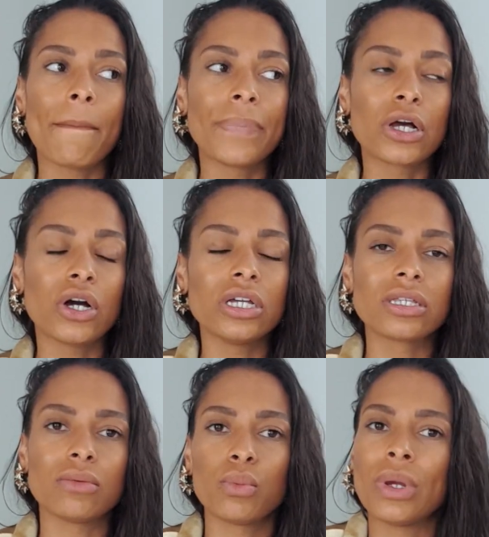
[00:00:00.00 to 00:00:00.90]

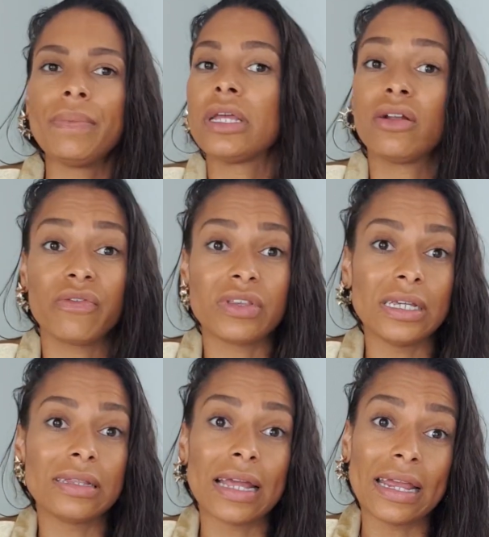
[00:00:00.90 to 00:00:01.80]
Because women,
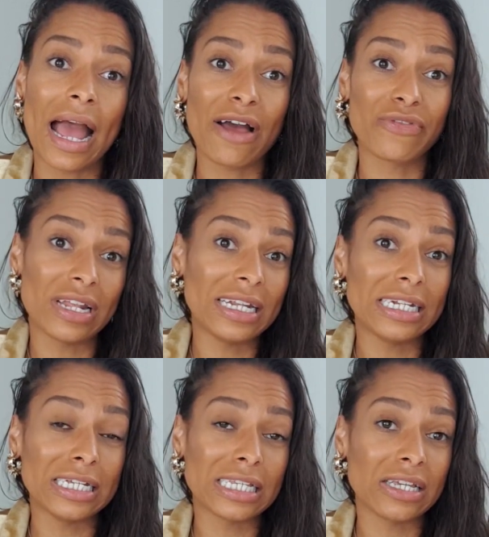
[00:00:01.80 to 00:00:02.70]
obviously, they have the
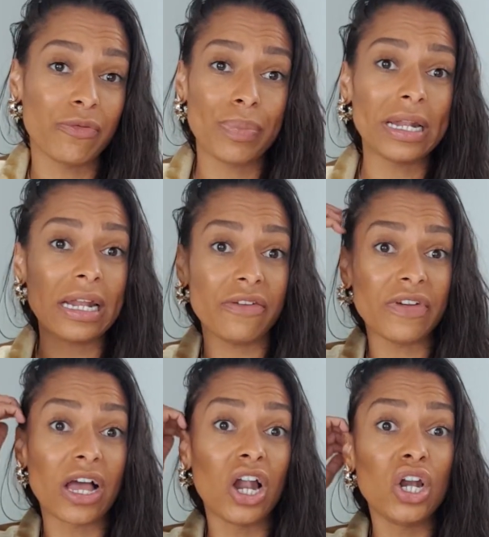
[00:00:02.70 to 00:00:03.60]
leniency of being
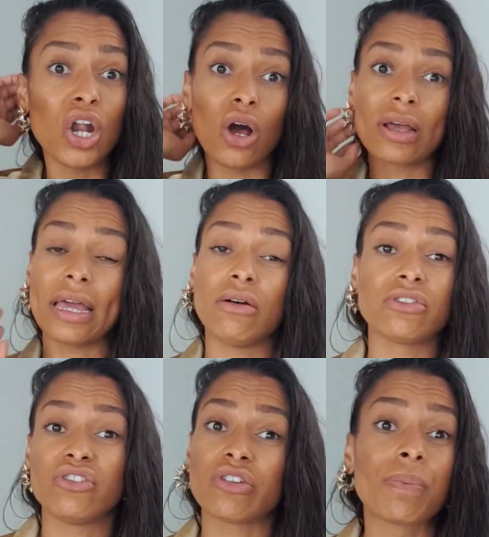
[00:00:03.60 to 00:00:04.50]
anything. A lot of
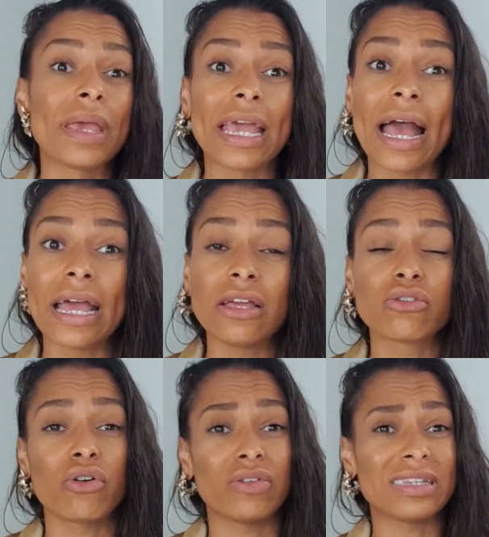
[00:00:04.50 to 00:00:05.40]
girls are just PAs
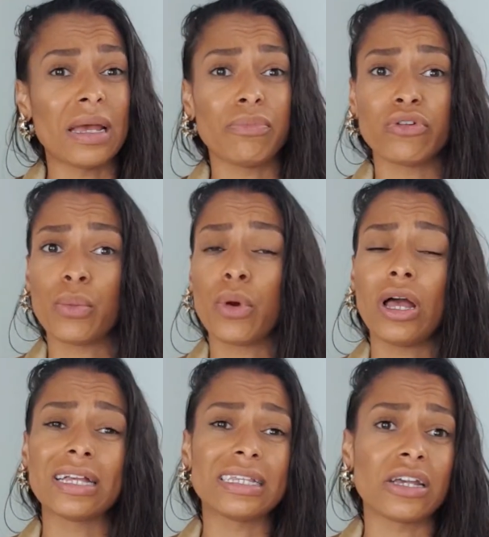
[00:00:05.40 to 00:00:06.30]
or reception
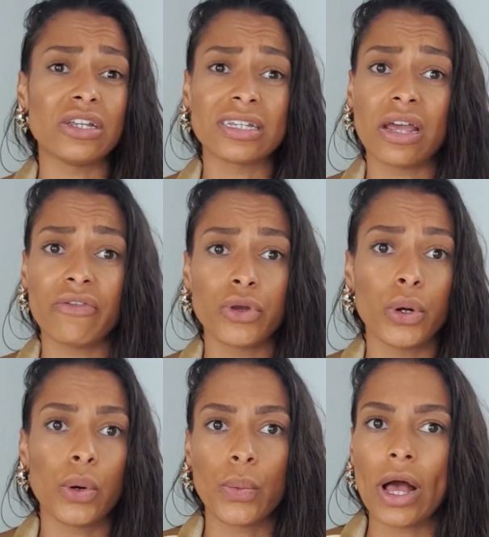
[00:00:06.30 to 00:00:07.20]
work,
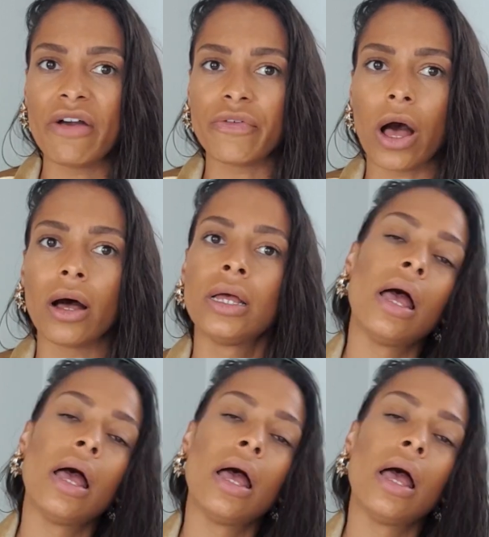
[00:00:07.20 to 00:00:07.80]
secretarial, whatever.